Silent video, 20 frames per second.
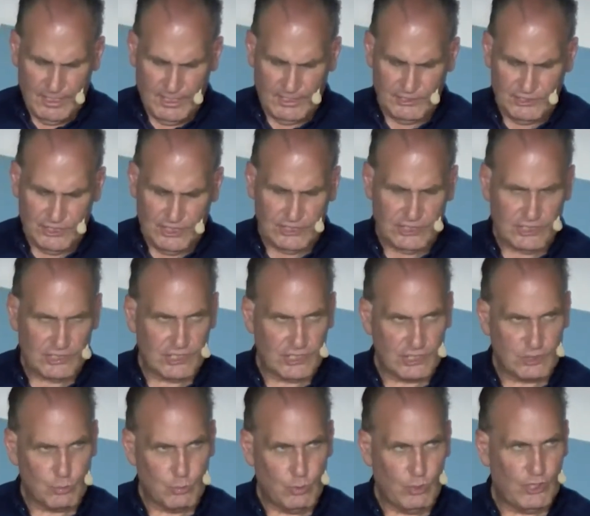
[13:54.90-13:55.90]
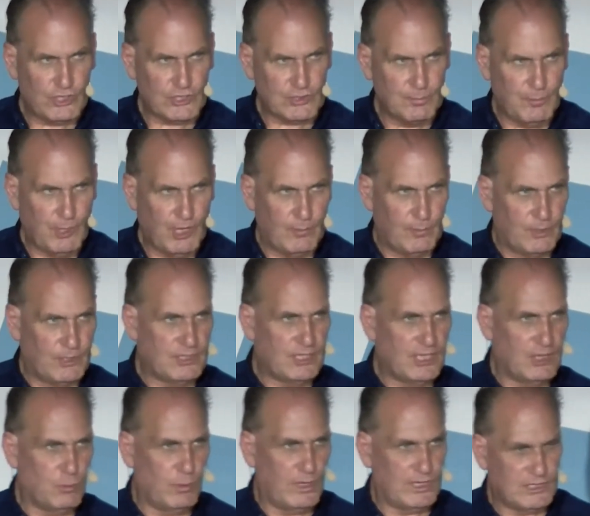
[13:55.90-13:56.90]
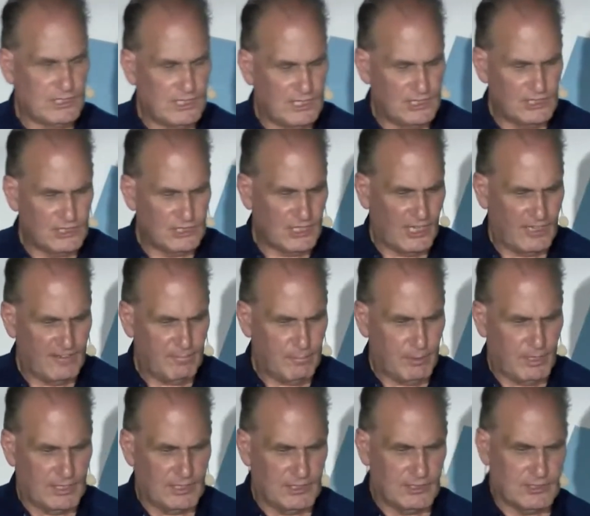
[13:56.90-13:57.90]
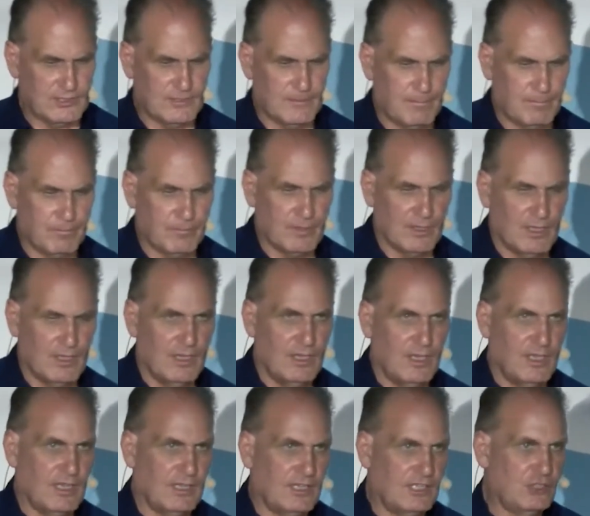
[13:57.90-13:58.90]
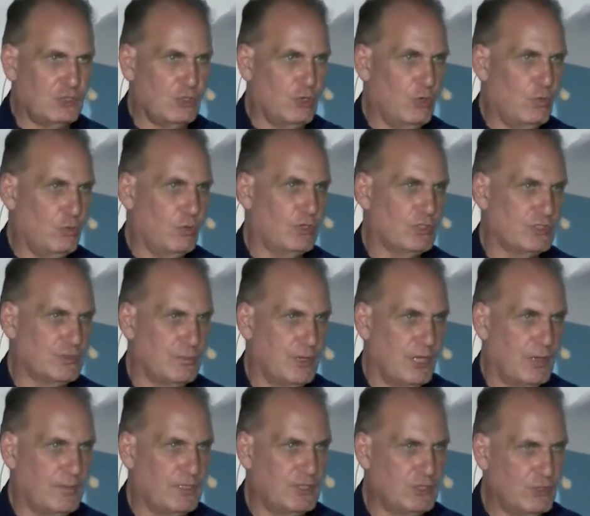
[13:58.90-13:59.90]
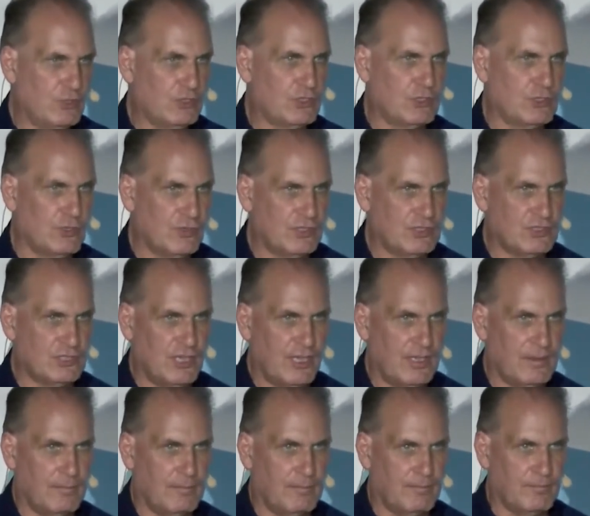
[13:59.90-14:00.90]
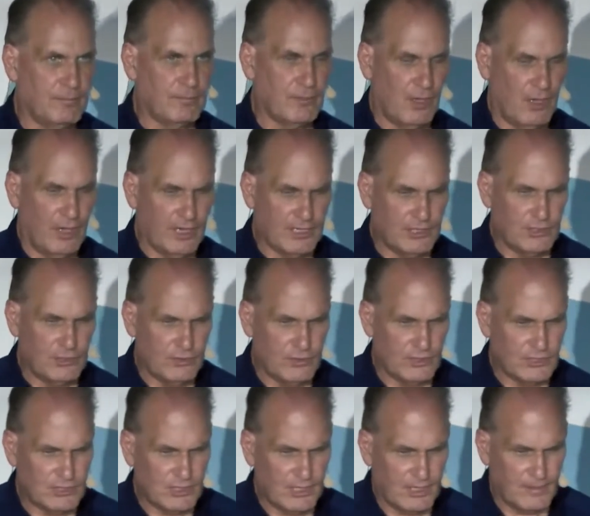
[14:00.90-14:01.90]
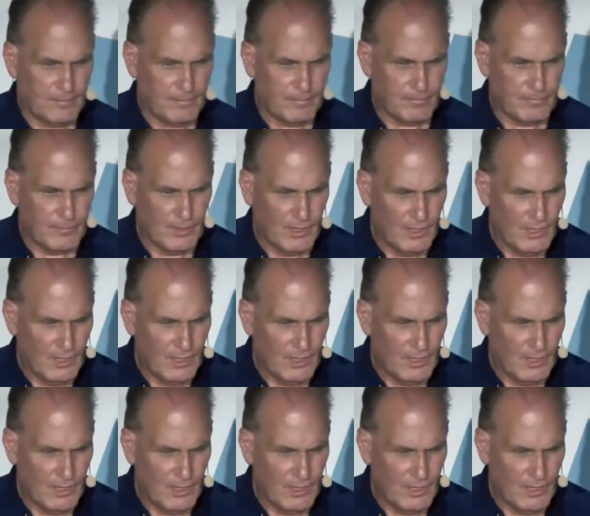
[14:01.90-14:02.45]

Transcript: In Jesus' worst moment, he went to his safe place. And in your worst moment, you can do the same. I can do the same.